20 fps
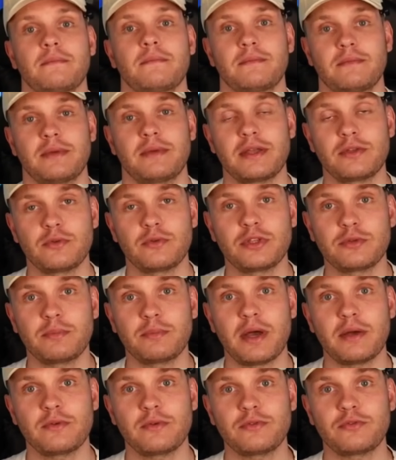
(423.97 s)
This was
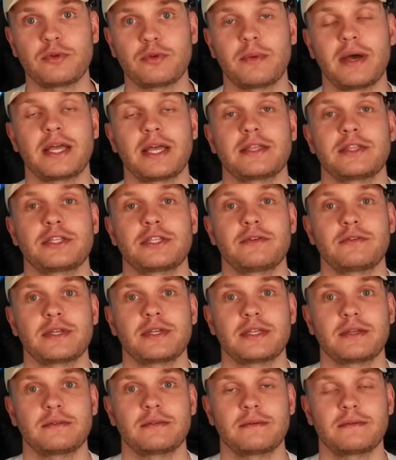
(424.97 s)
Pavel from
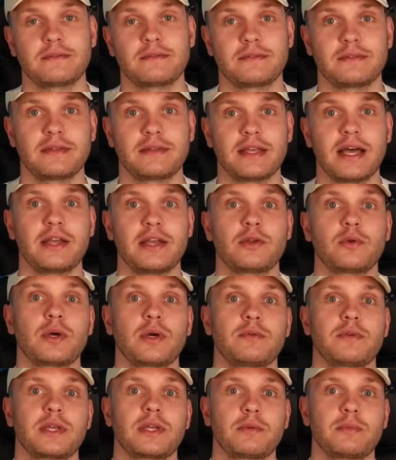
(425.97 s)
ACV. Thank you
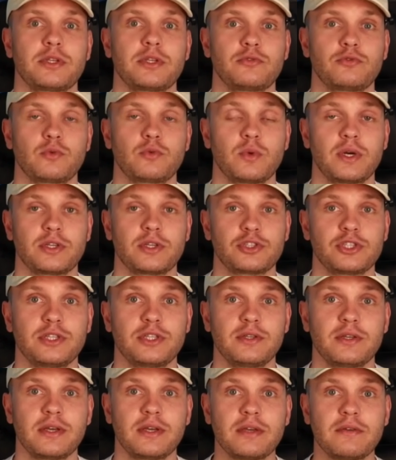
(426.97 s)
all very much for watching.
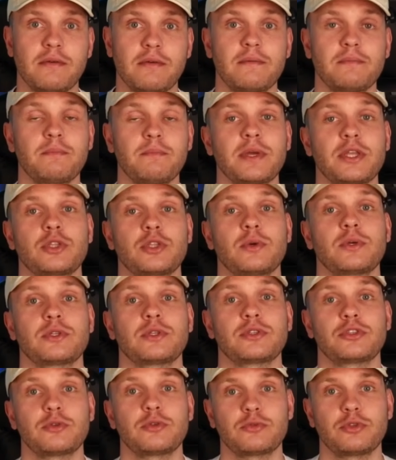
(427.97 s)
Be sure
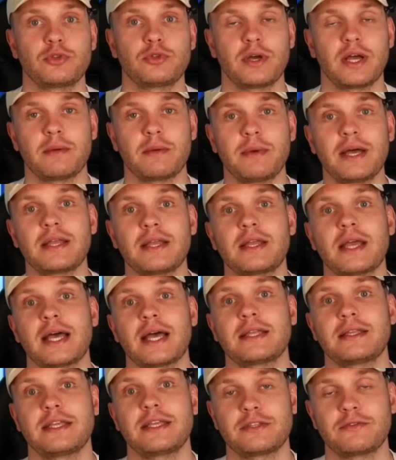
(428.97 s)
to subscribe and
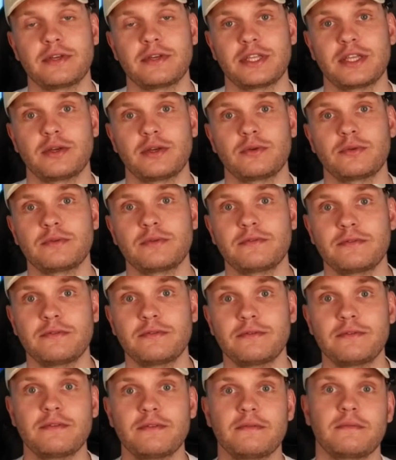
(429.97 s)
like this video.
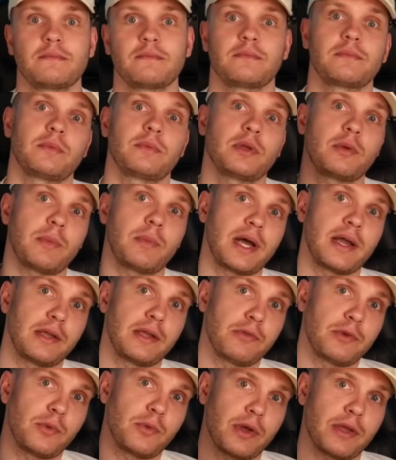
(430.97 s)
Goodbye
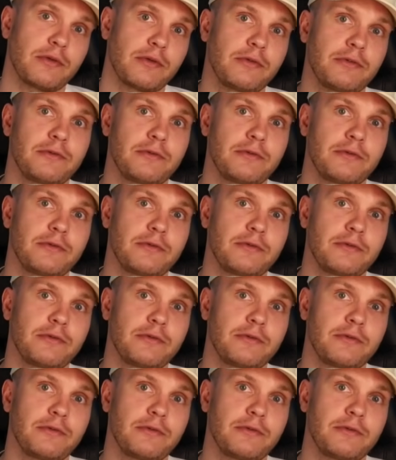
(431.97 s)
everyone.